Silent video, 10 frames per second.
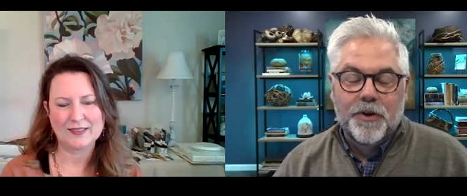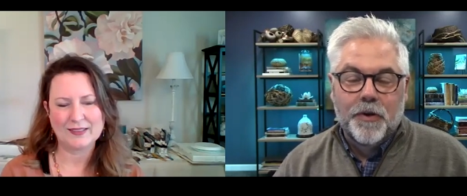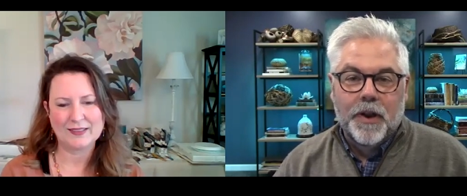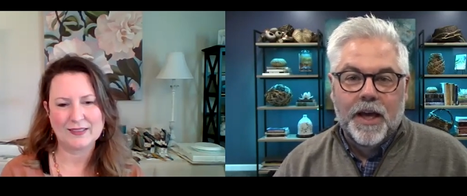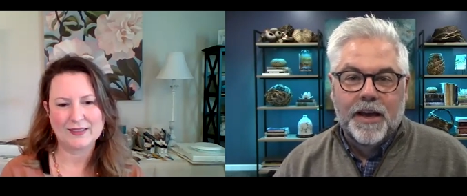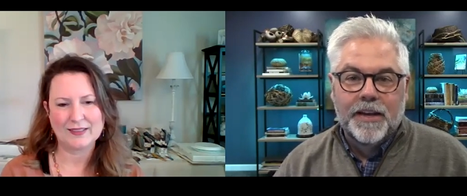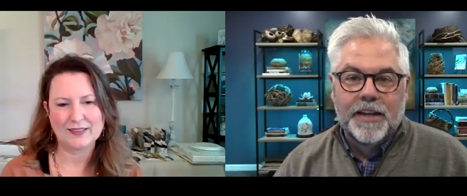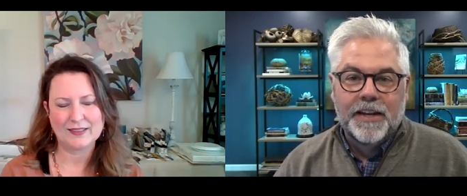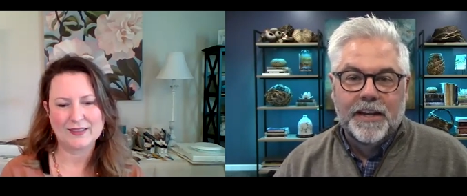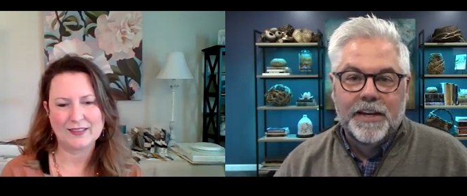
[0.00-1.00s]

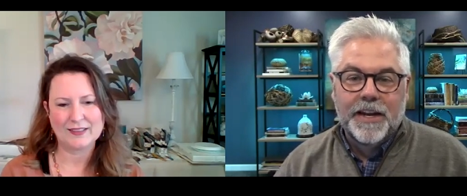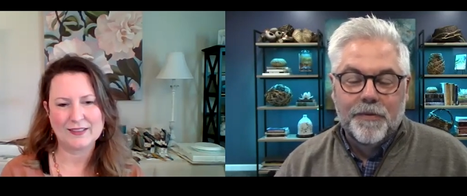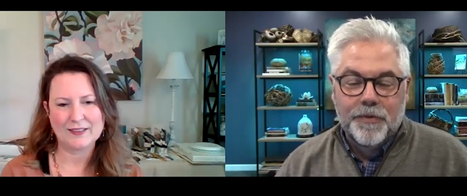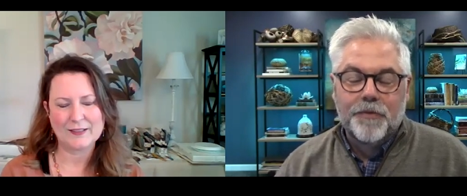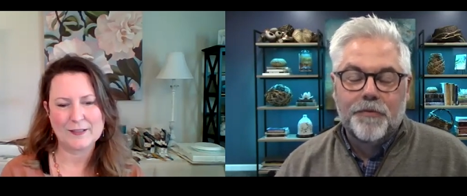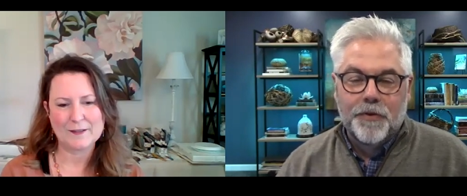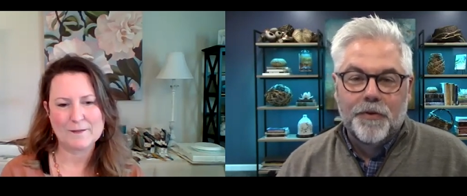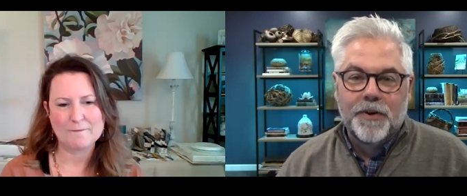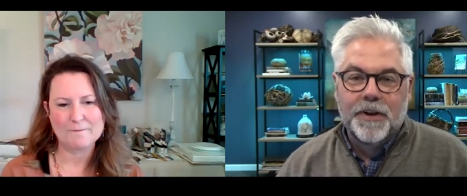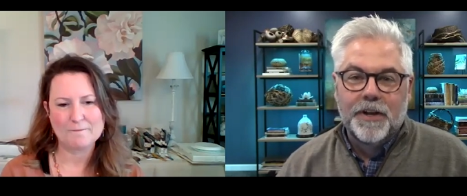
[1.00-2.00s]
Speaker 1: online and uh, connect with her
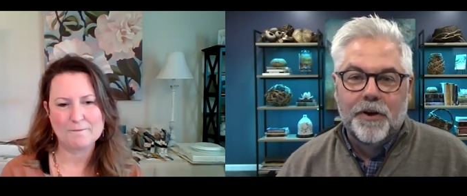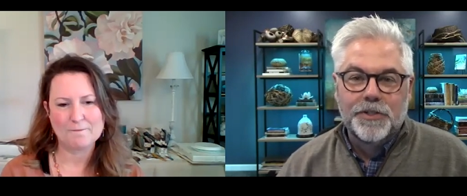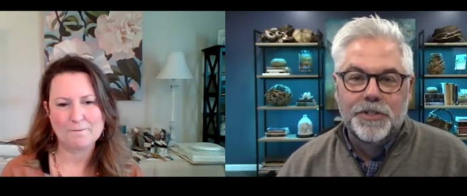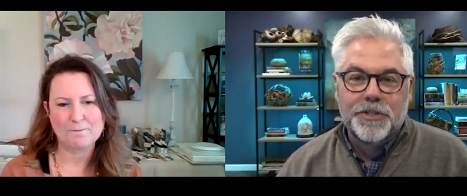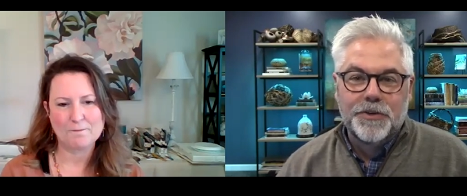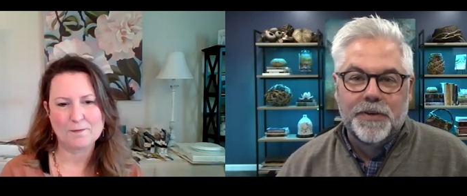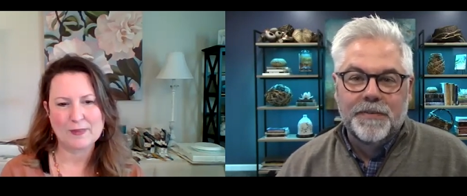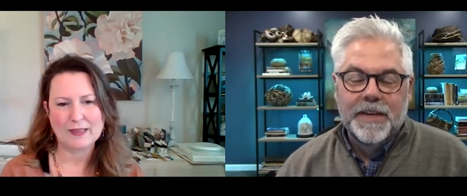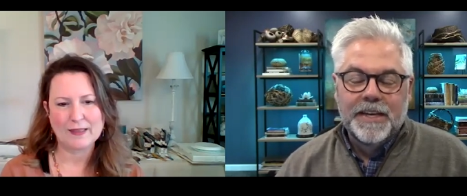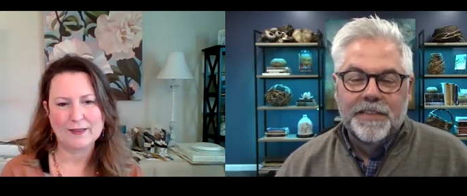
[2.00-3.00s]
further and all she's
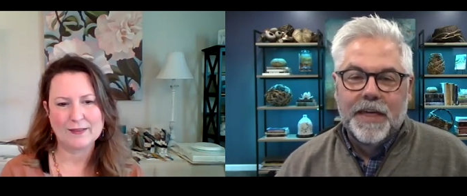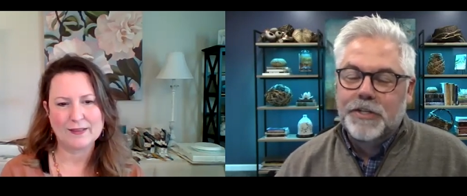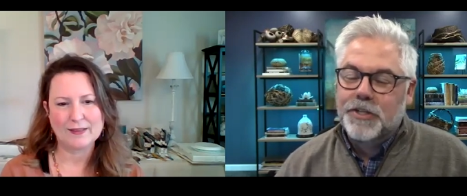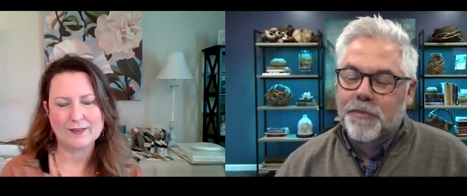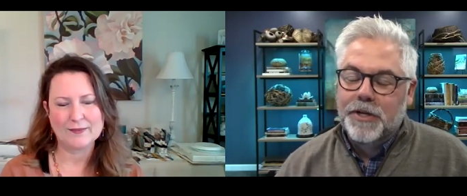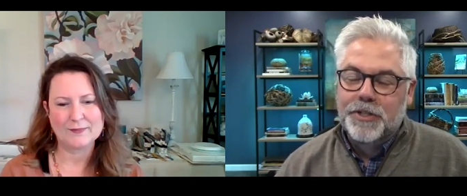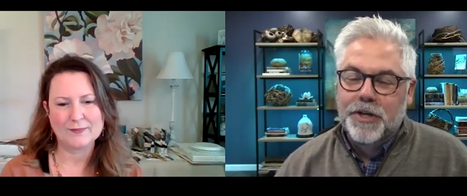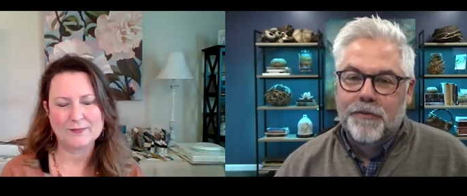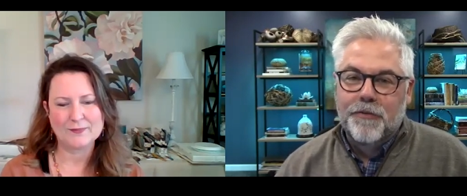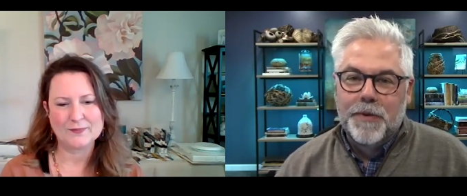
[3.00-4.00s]
doing. Thanks so much,
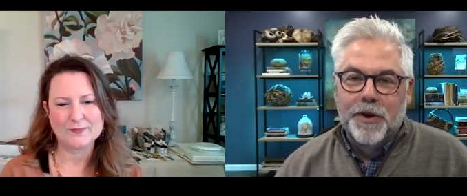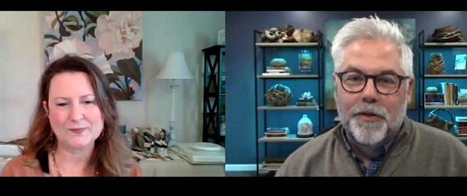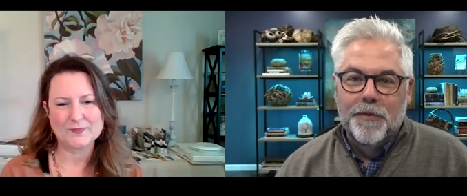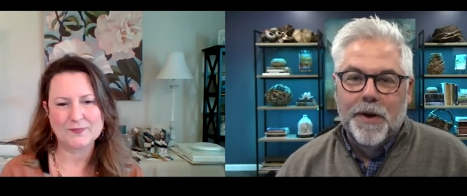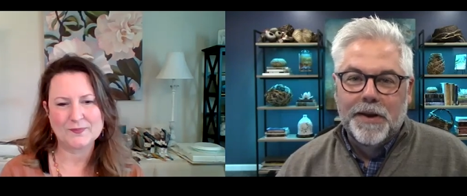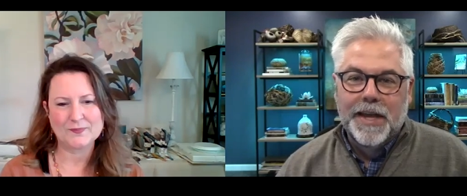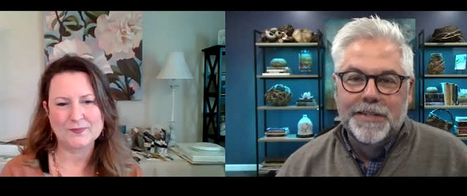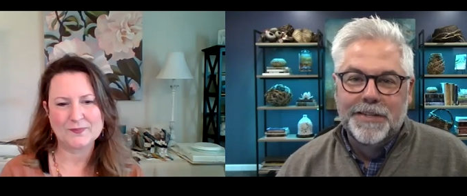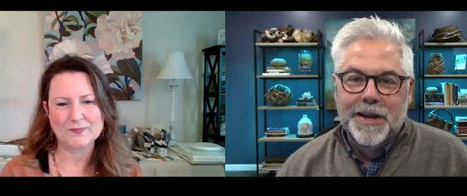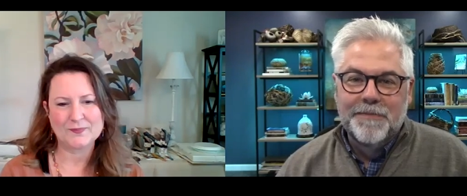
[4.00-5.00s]
Sophie, for being on the
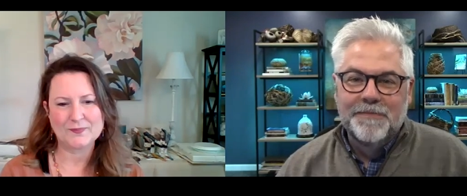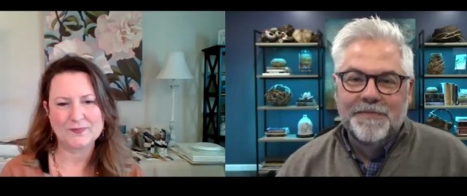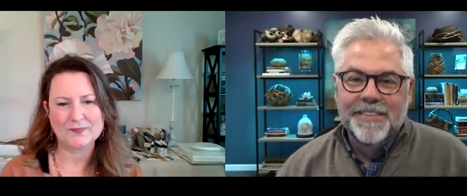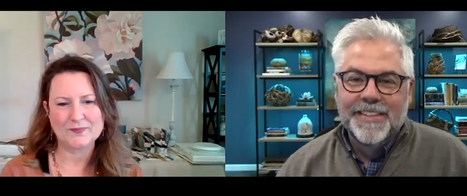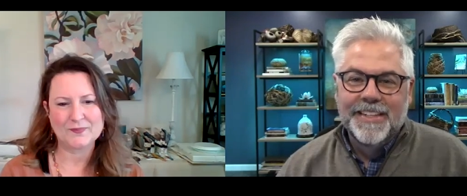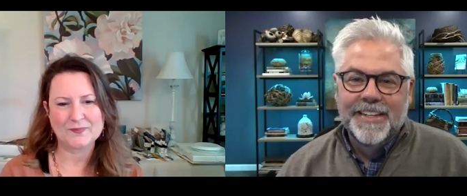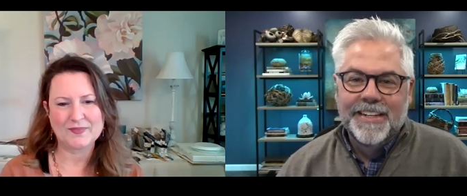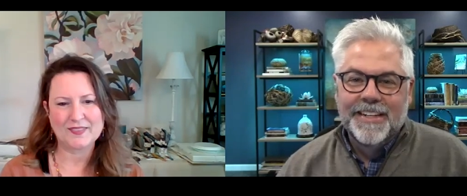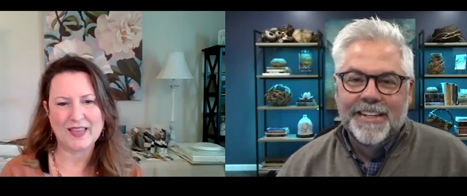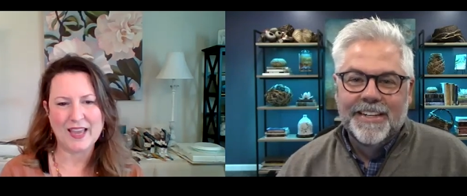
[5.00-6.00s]
podcast today.
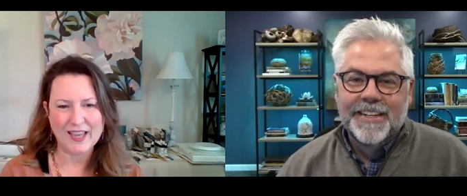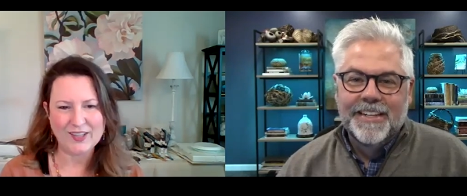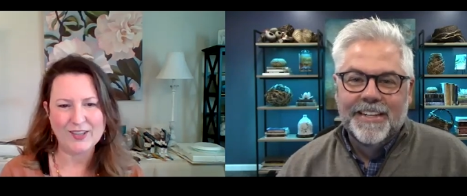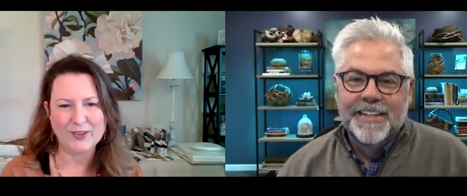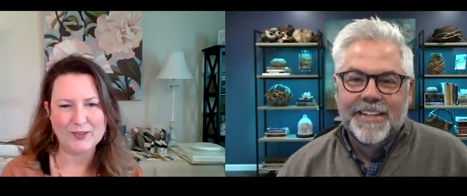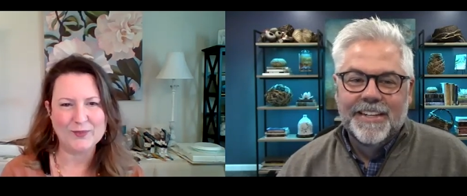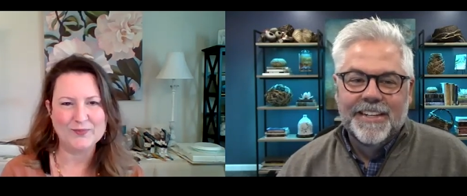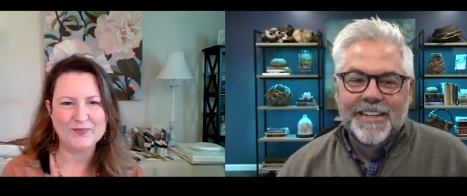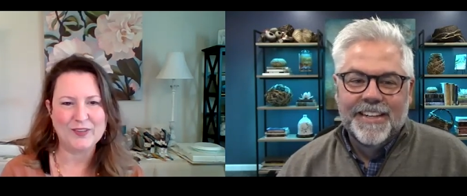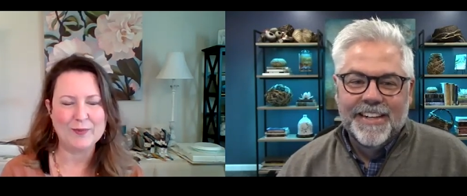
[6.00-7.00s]
Speaker 2: Thank
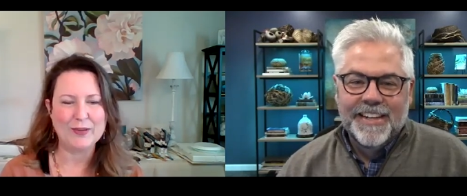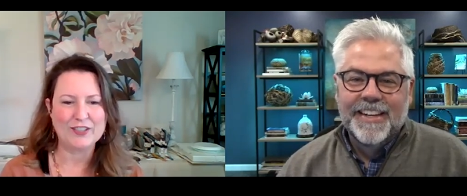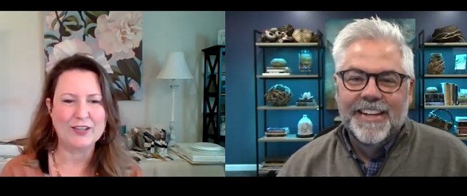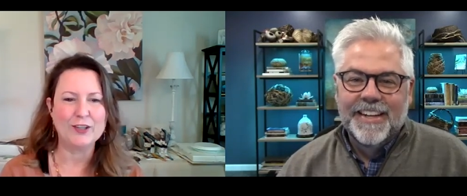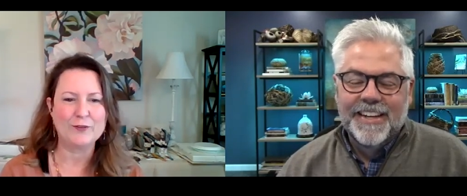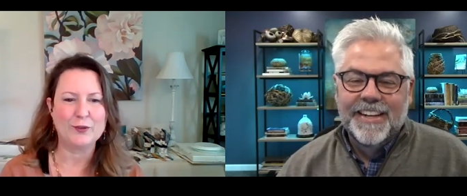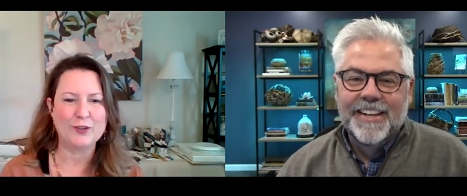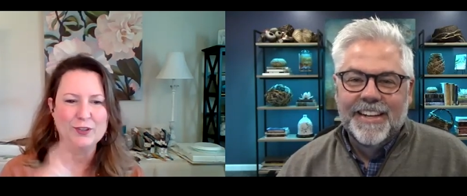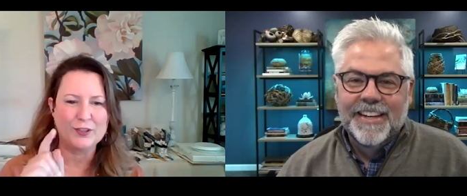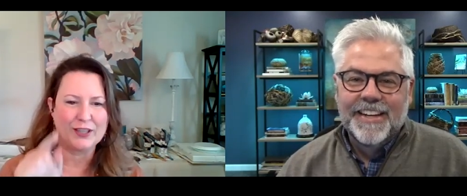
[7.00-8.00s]
you very much. I look
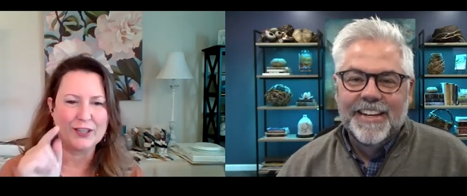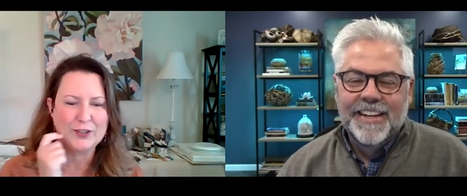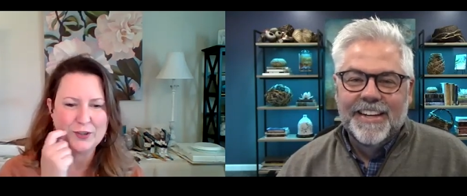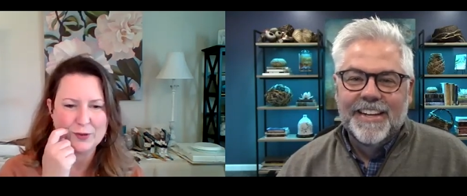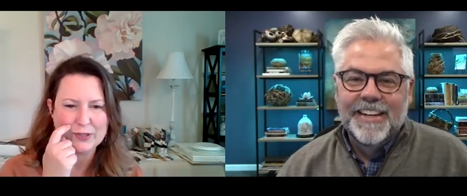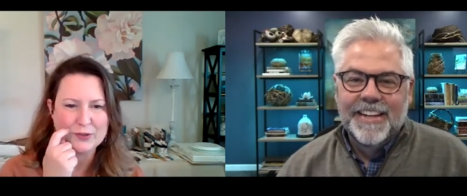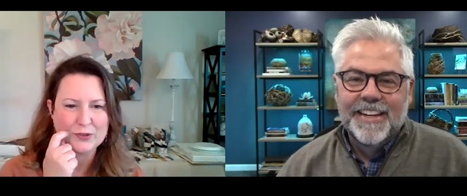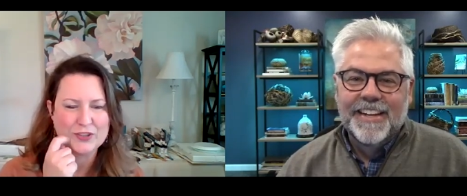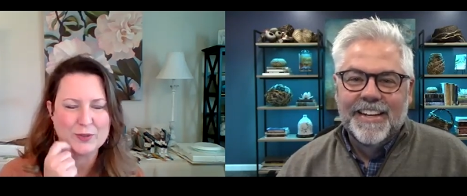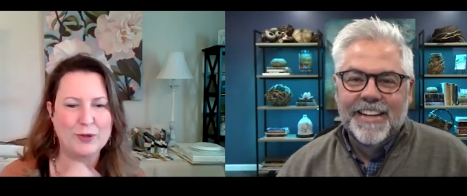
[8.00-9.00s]
forward to looking into your
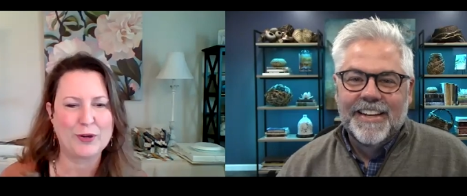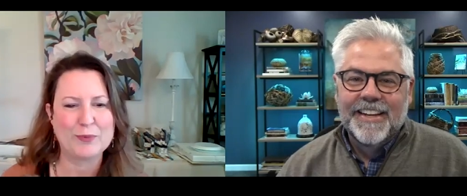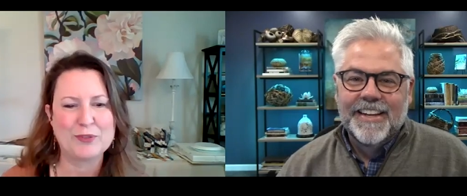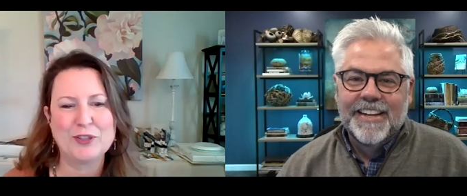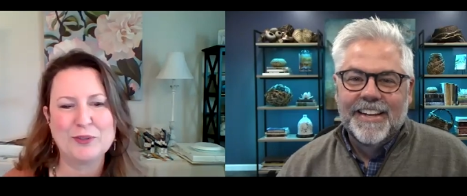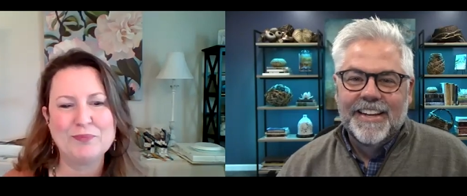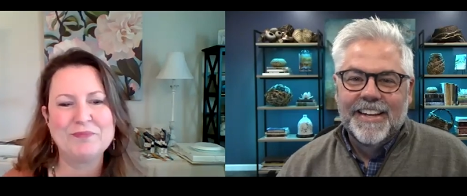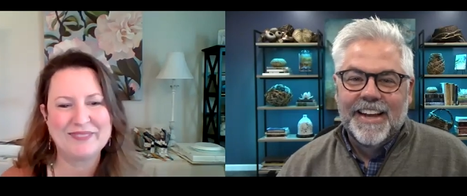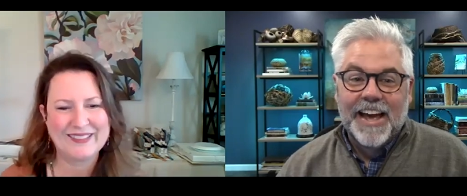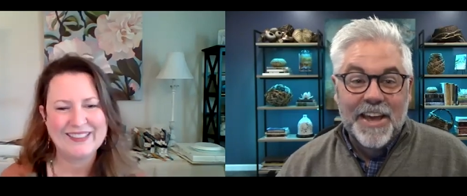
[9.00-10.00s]
mentorship program too.
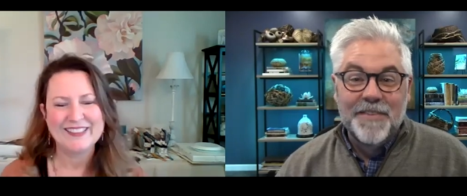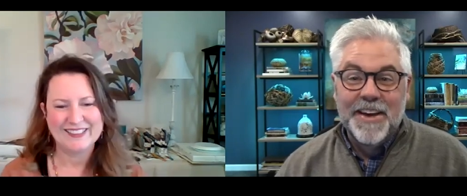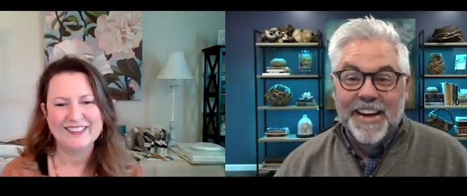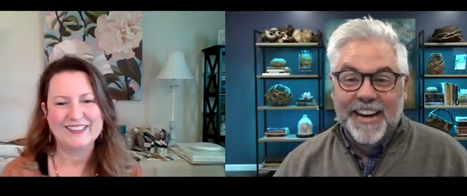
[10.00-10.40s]
Speaker 1: Amen.